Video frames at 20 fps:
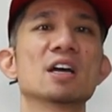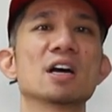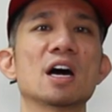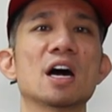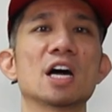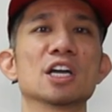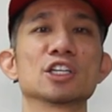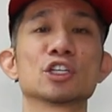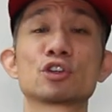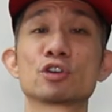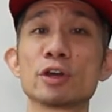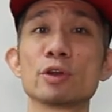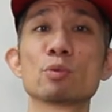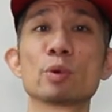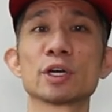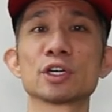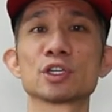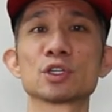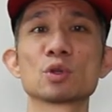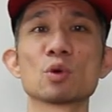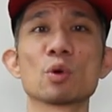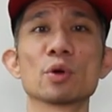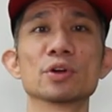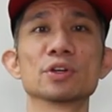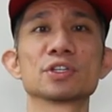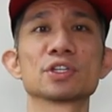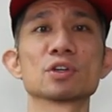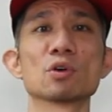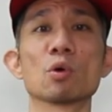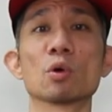streetwear
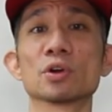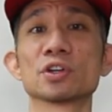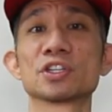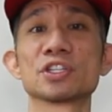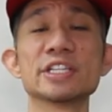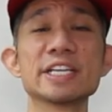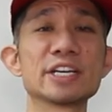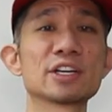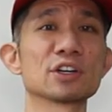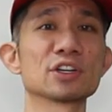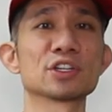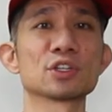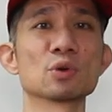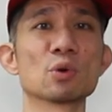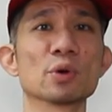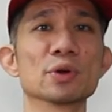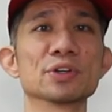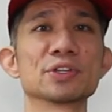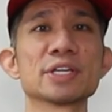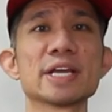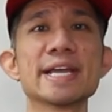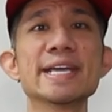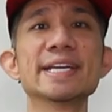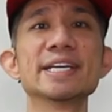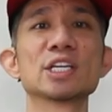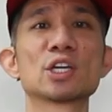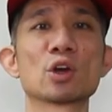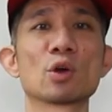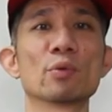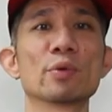stores or sneaker stores
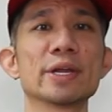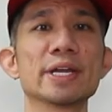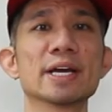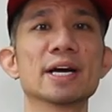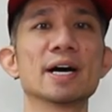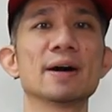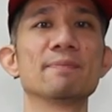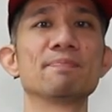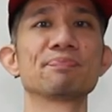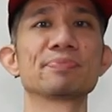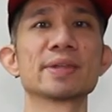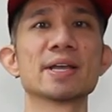in Korea